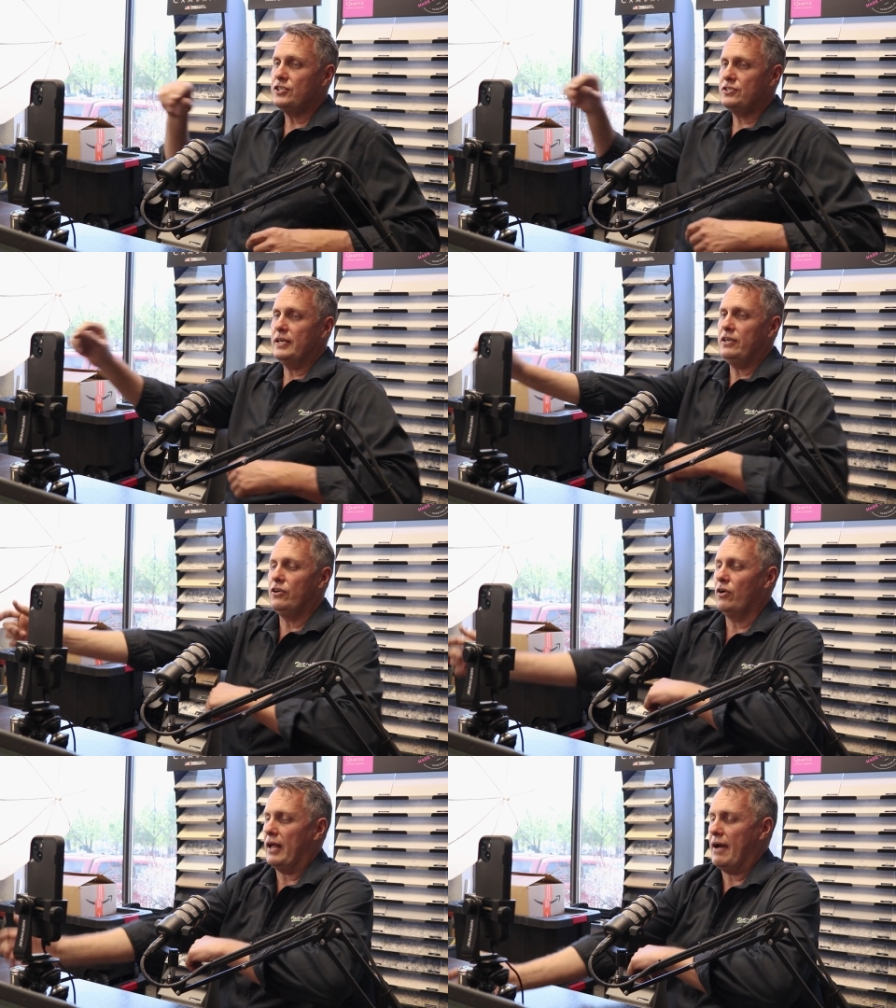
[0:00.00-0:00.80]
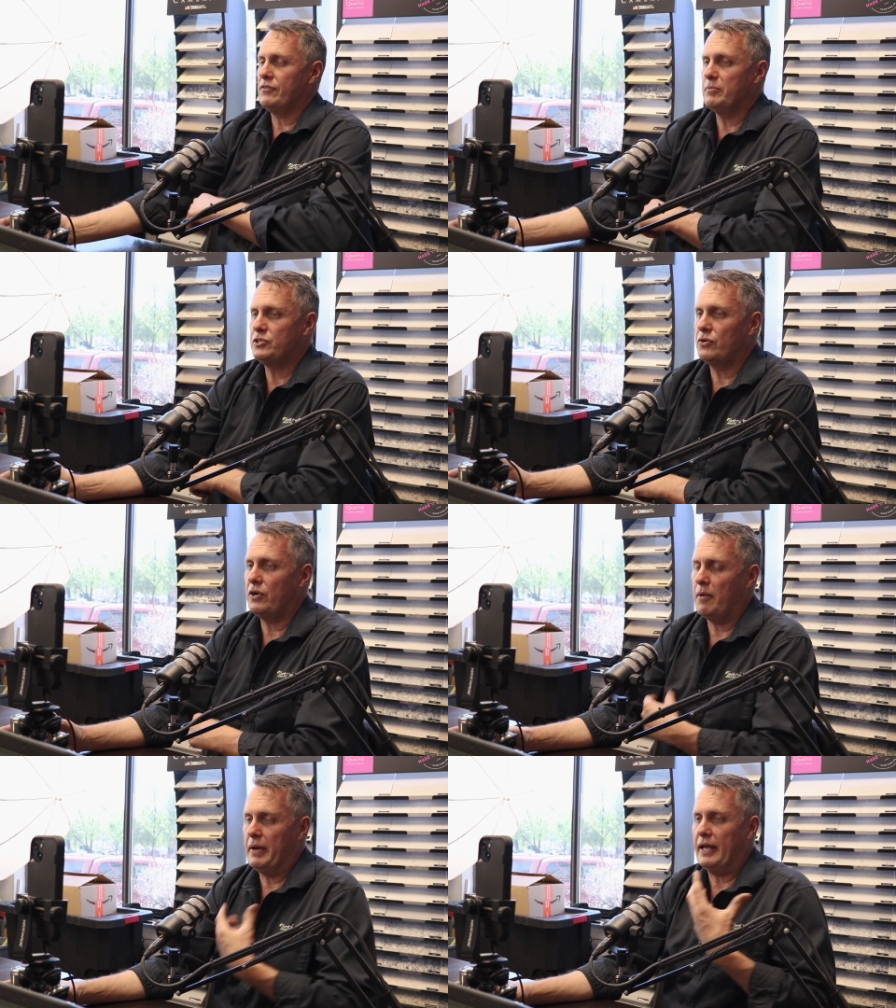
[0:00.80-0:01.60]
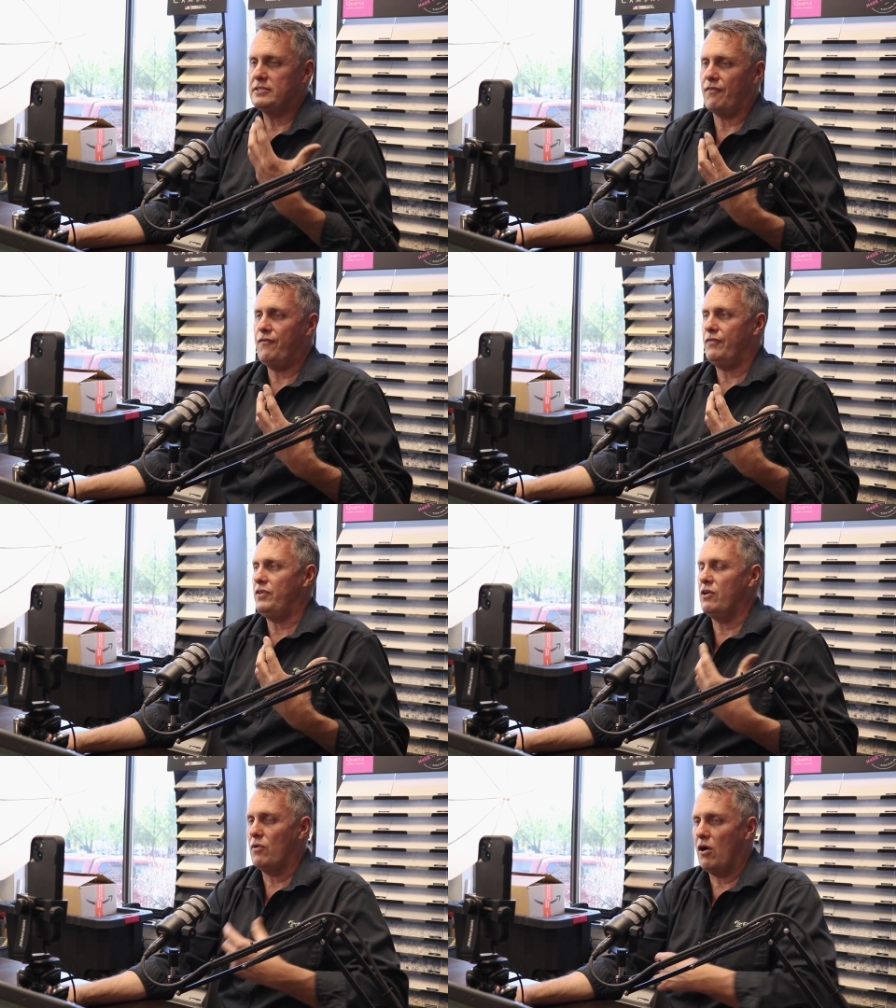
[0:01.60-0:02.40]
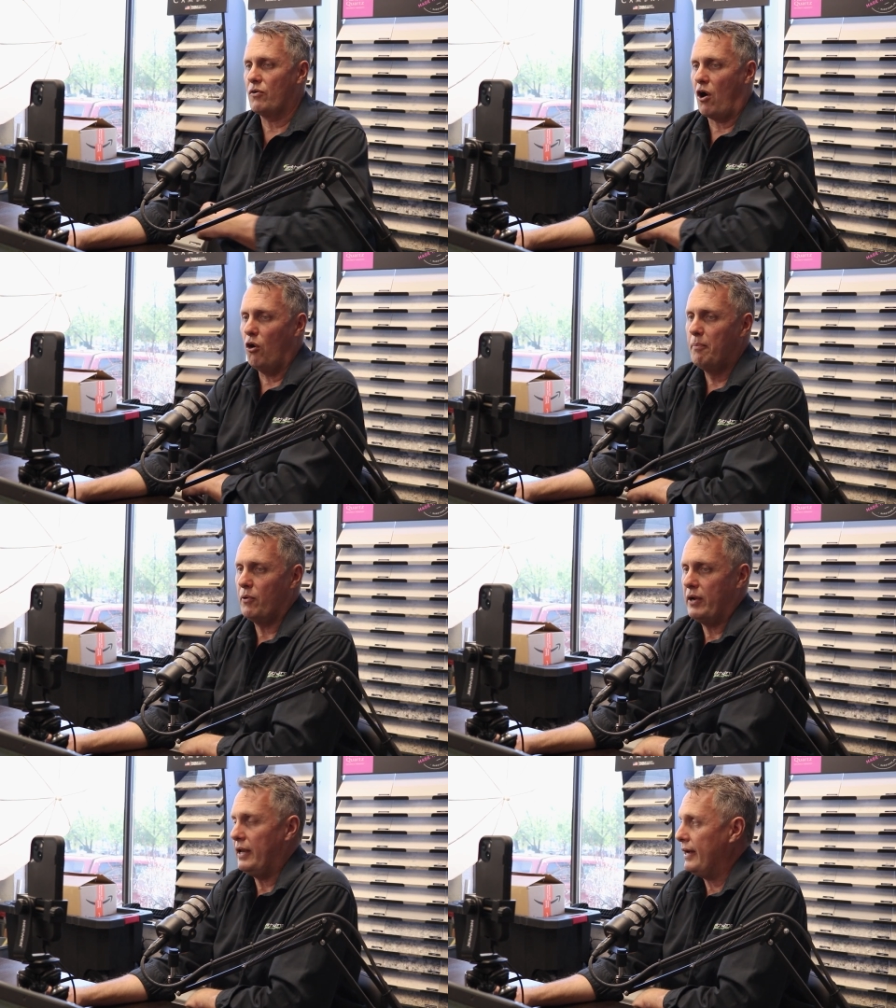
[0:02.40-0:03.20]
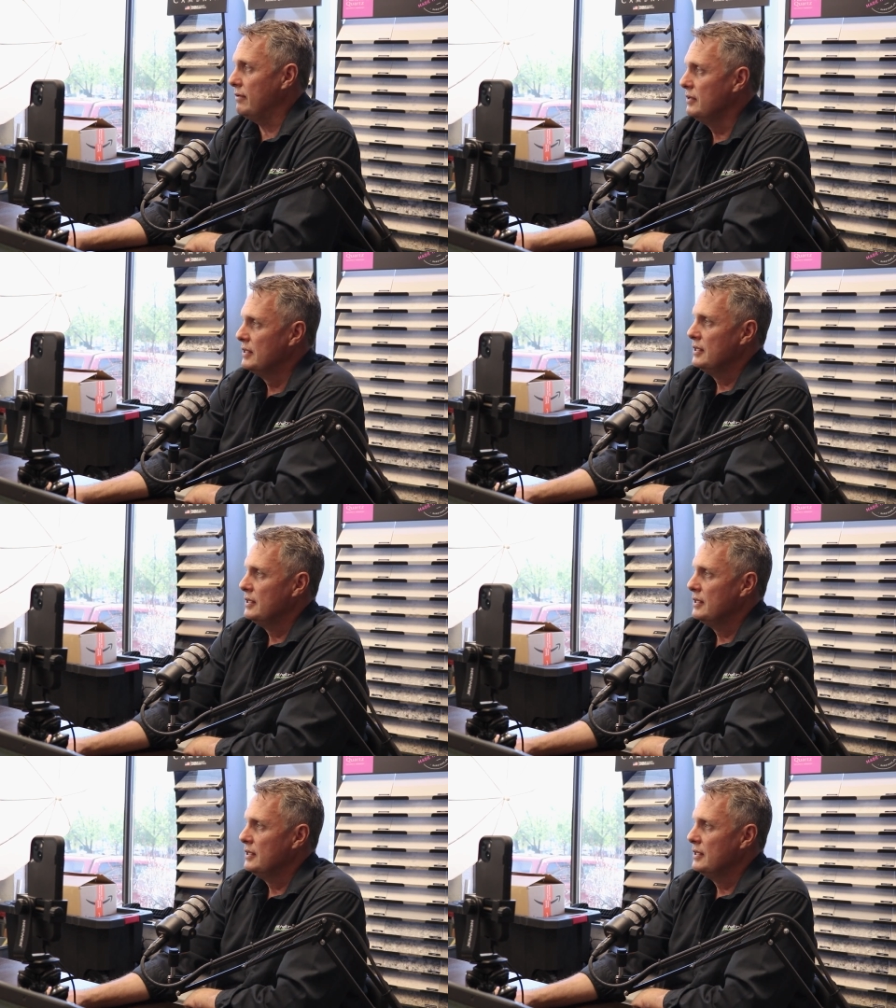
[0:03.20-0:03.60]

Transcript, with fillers: just think you've got to have the maturity. I mean, as a 50 year old old boy now,